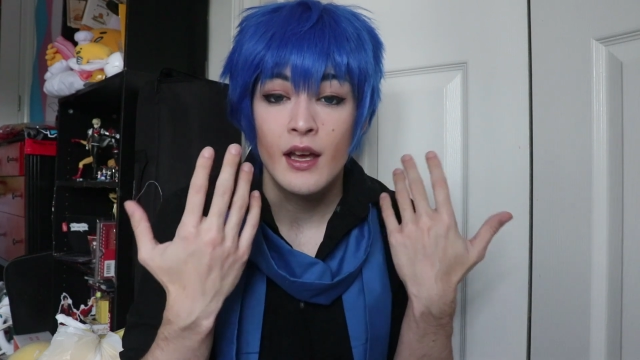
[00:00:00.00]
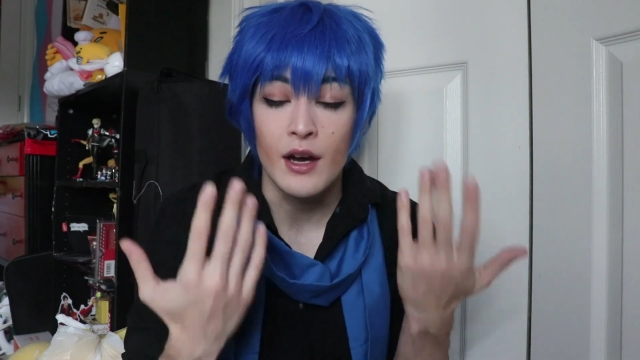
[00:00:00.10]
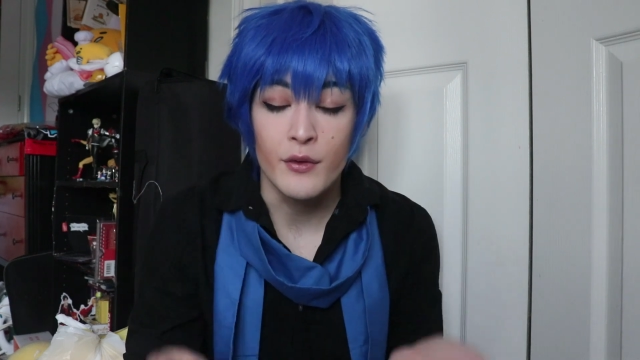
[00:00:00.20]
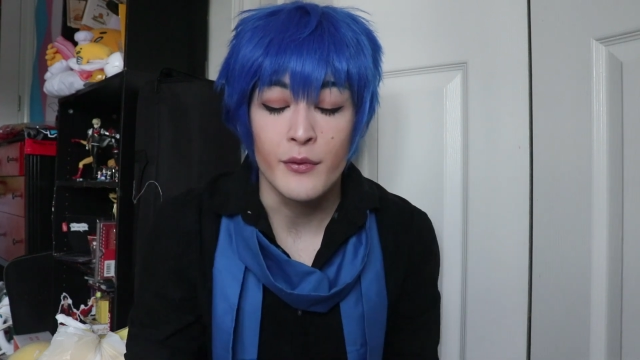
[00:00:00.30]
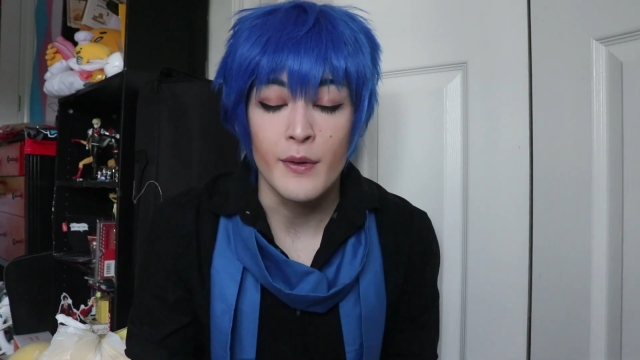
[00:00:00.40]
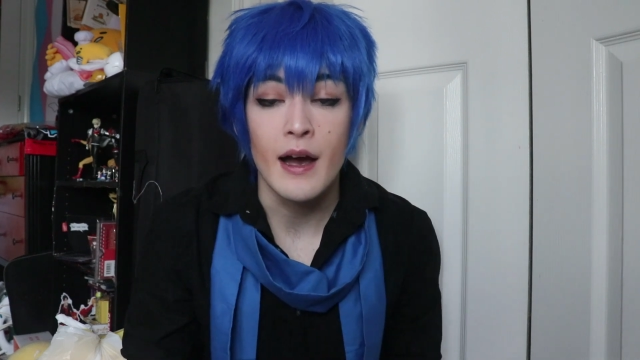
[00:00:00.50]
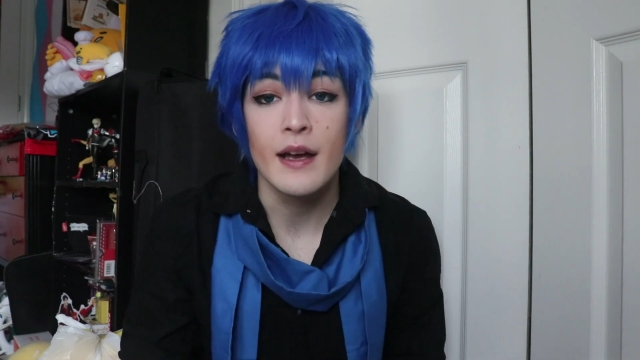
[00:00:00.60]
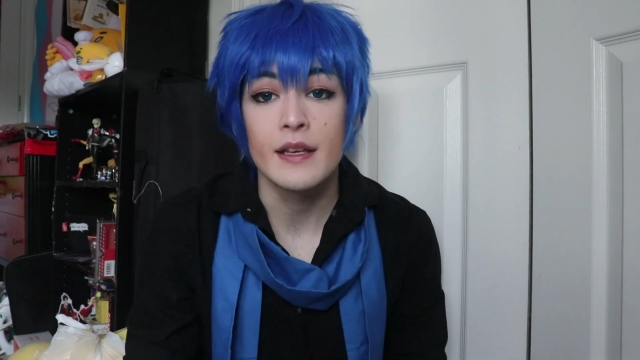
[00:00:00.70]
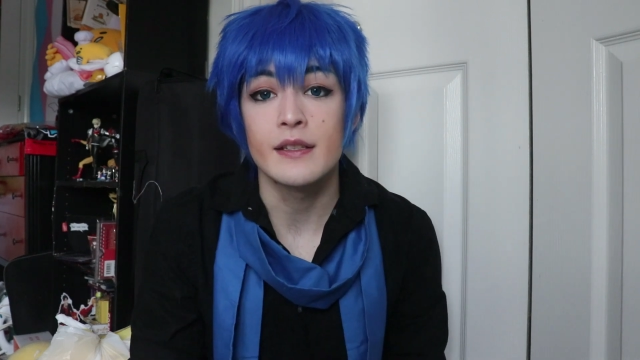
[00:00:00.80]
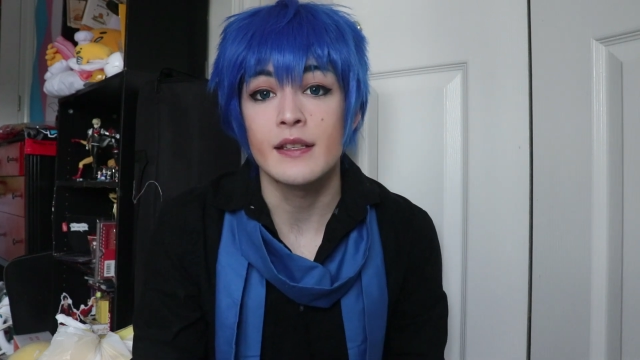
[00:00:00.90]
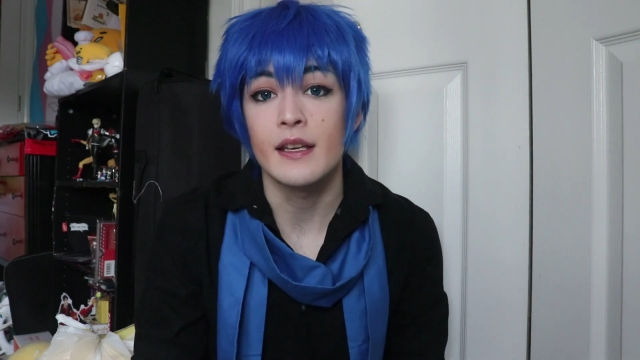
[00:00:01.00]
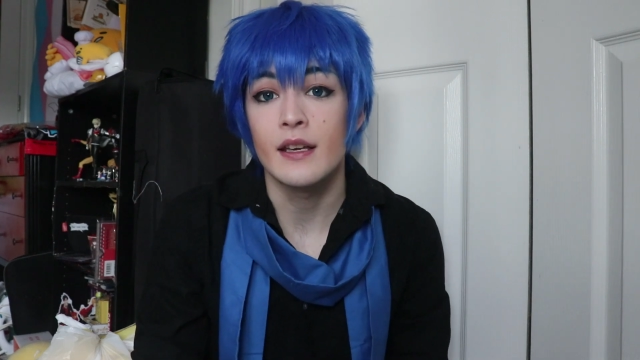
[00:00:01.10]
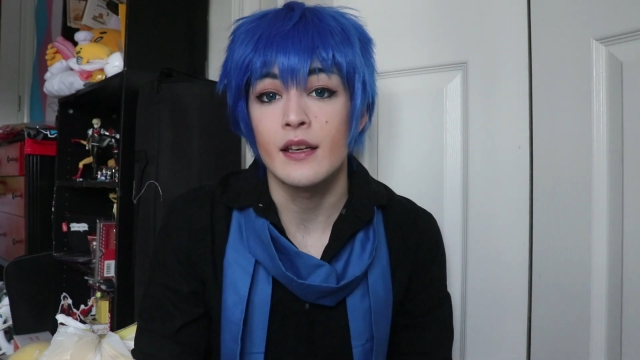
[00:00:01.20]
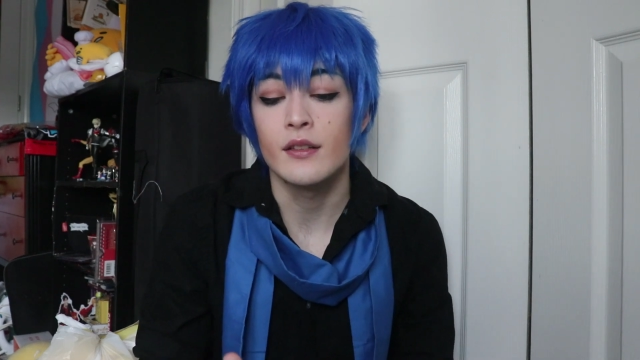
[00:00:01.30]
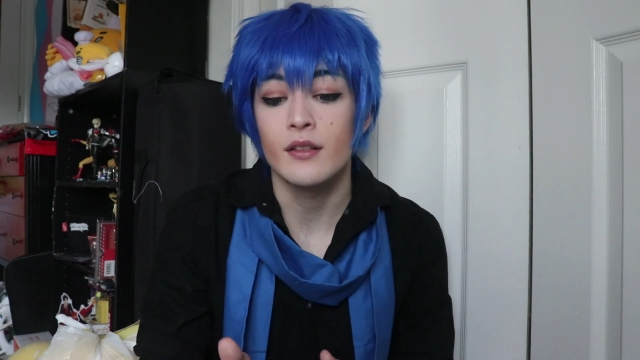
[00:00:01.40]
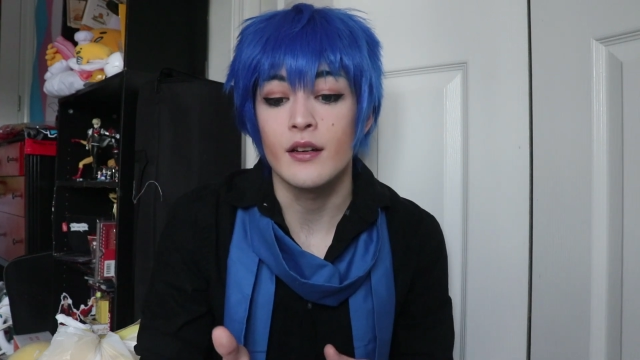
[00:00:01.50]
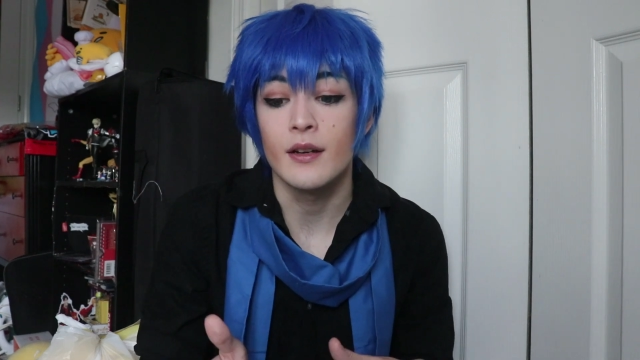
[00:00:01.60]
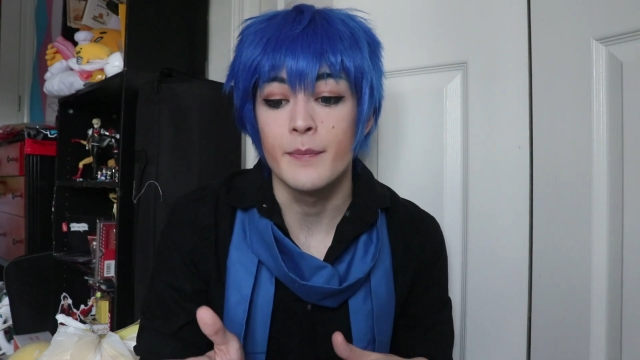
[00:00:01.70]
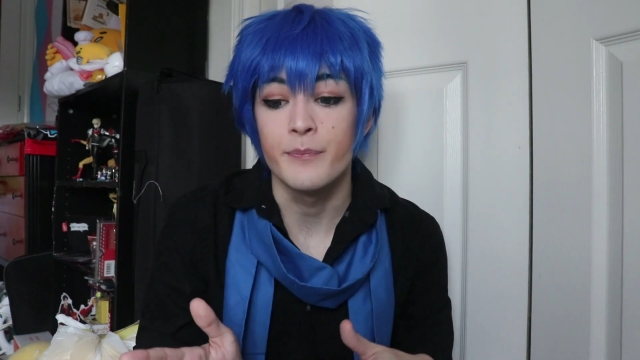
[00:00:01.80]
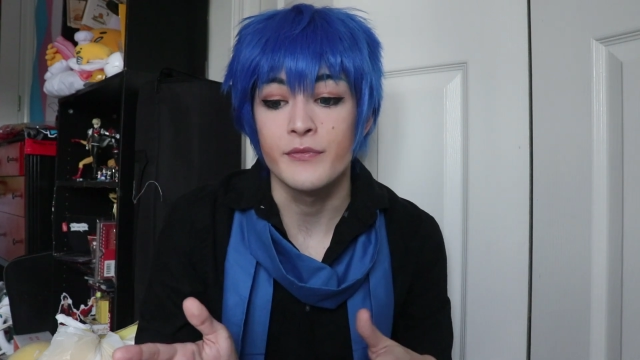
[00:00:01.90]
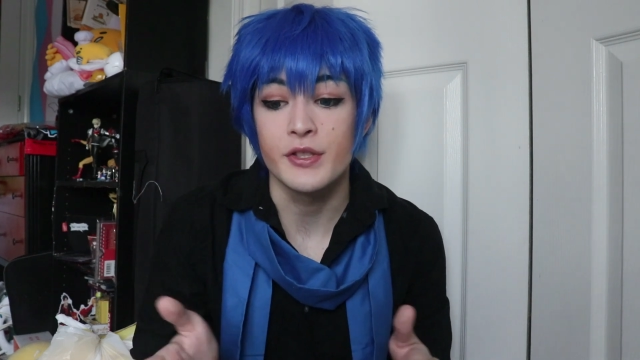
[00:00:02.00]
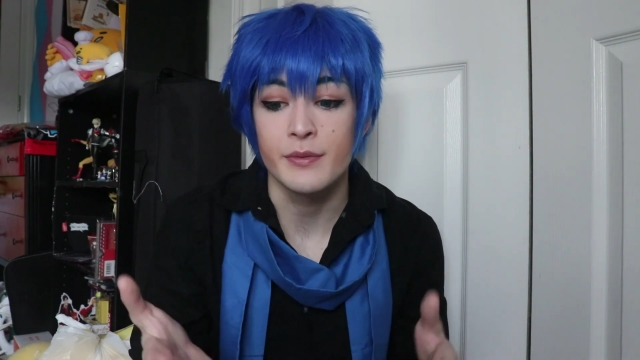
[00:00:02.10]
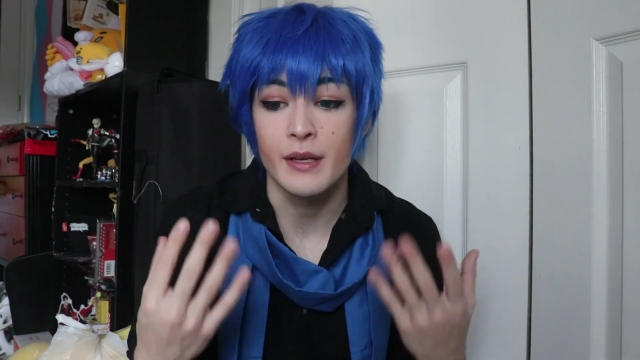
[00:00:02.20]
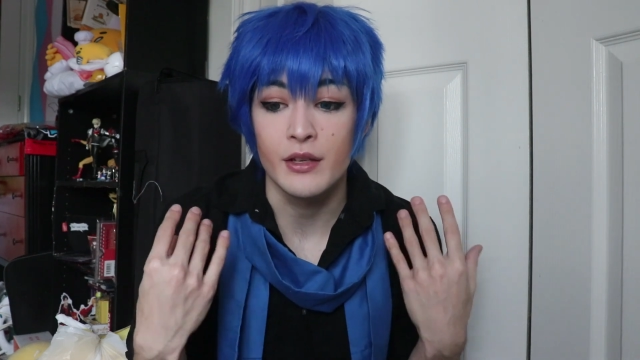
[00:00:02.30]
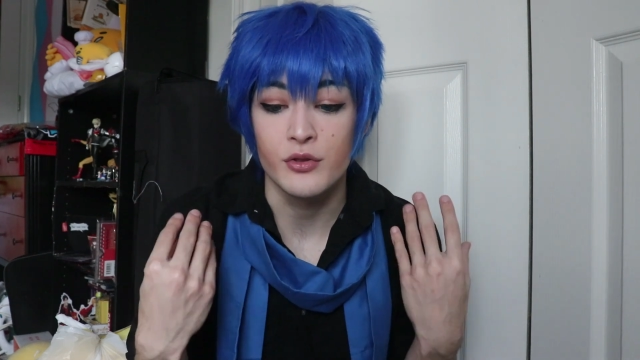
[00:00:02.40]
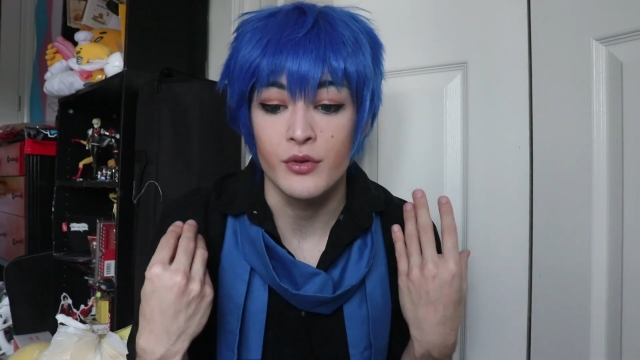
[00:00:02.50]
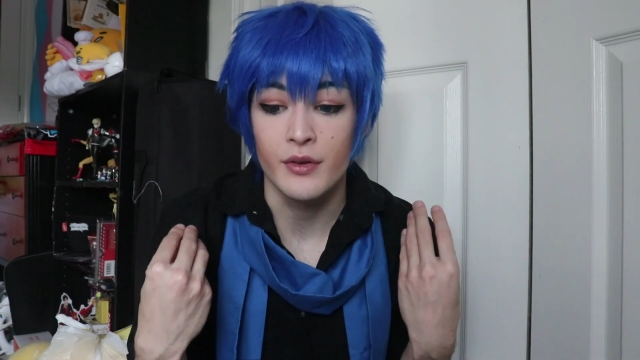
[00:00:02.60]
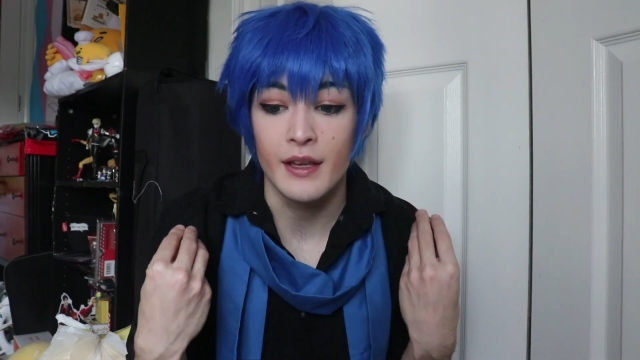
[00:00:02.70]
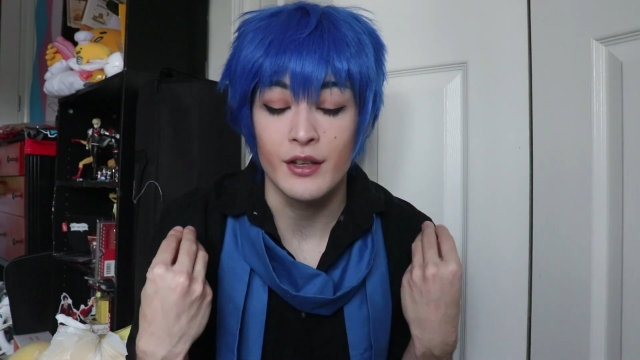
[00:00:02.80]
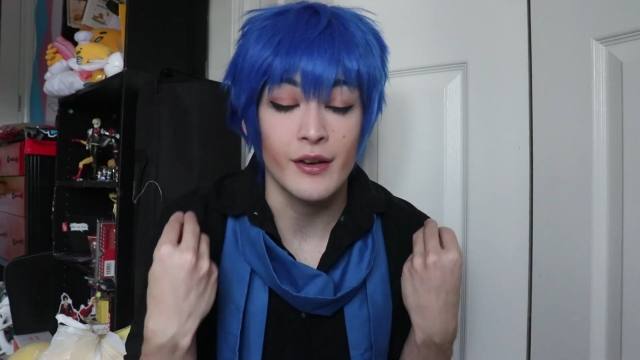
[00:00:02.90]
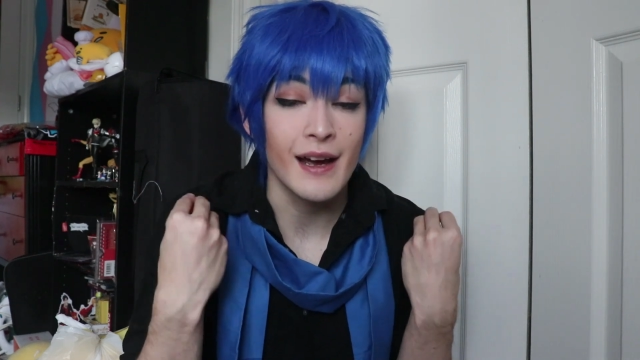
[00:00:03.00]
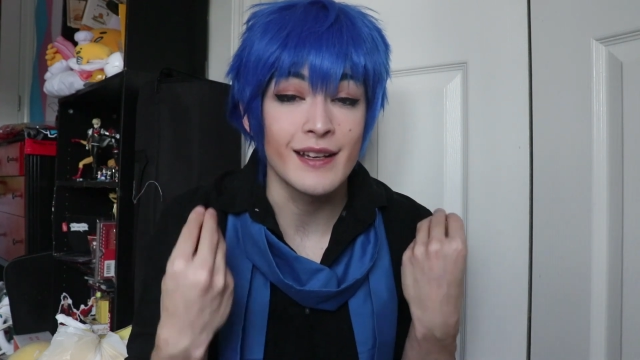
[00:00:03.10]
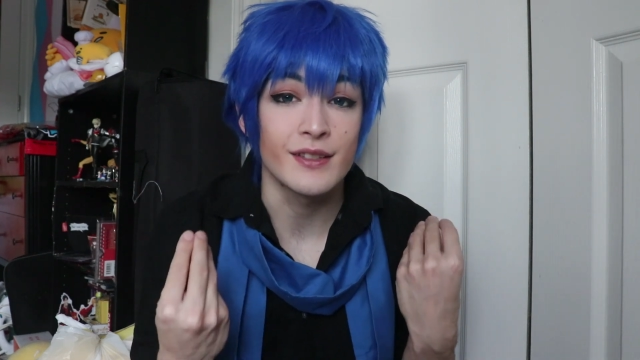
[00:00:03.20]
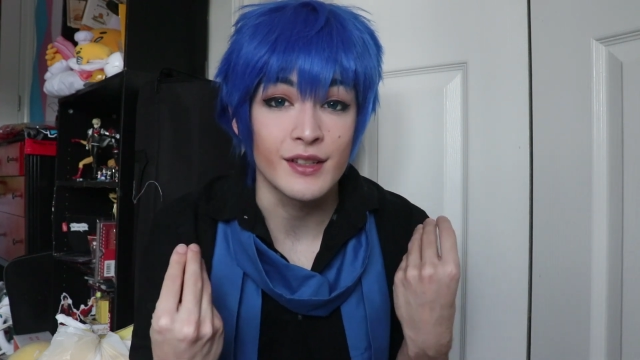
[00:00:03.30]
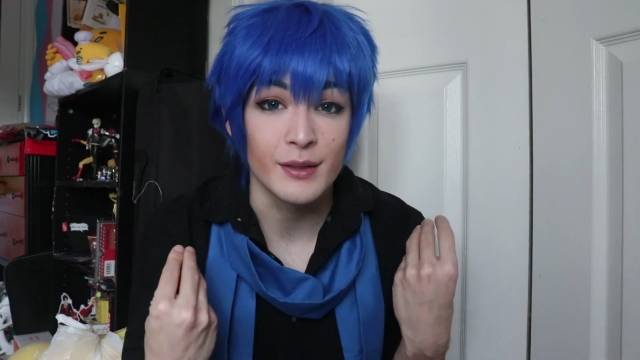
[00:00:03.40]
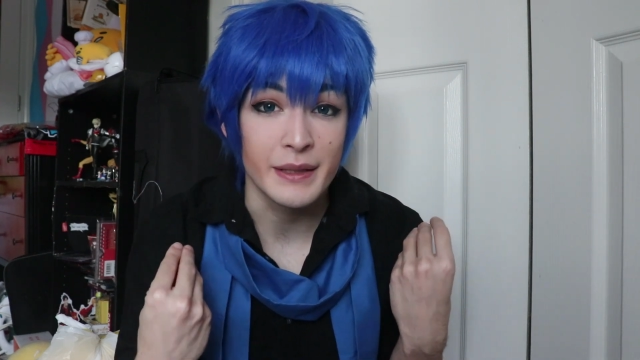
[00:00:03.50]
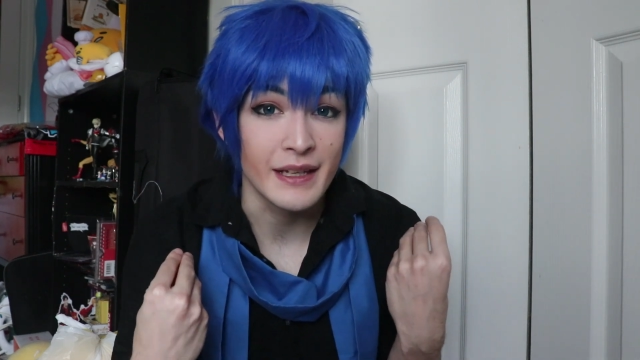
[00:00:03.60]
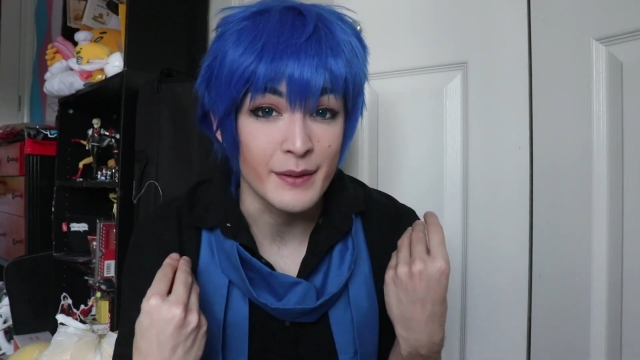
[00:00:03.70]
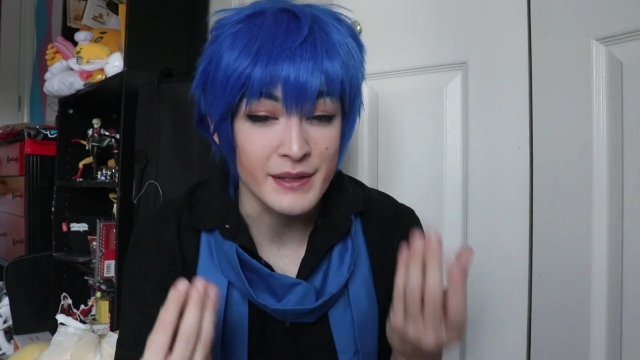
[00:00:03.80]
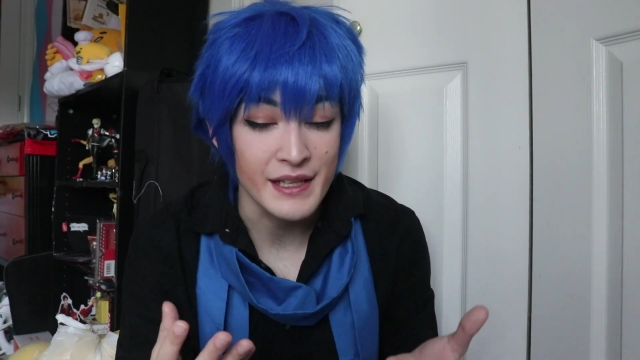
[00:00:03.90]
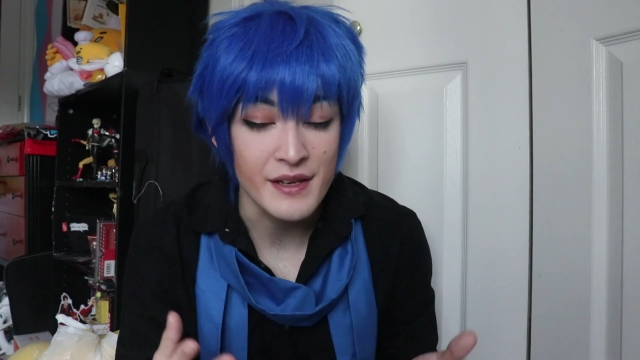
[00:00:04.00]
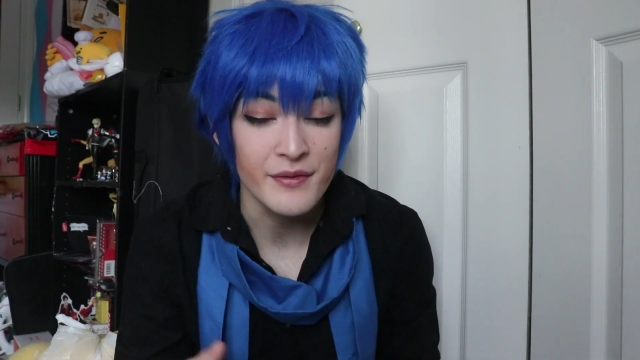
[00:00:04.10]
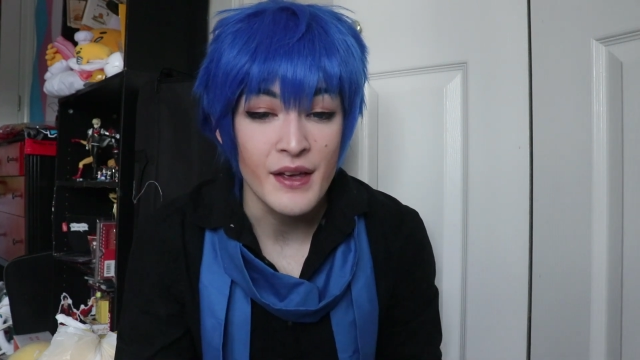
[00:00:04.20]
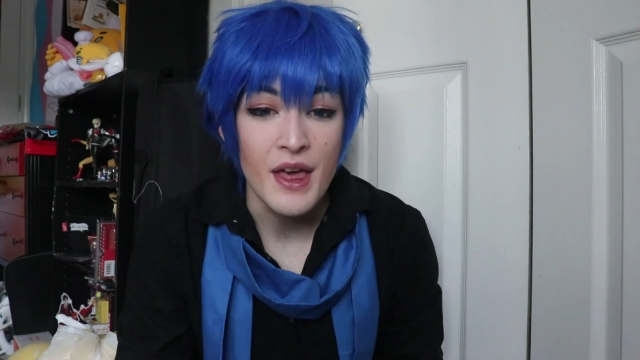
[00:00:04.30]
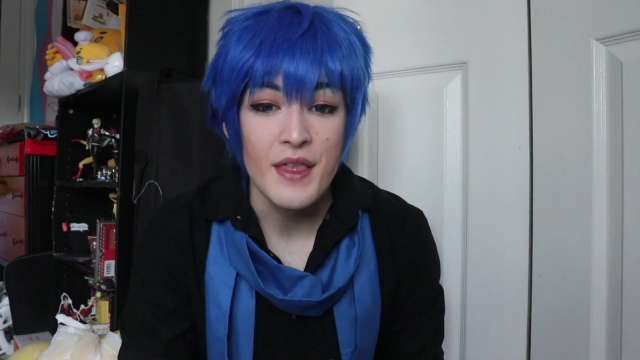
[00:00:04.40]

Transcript: health wise and just making sure that your eyes are going to be kept safe,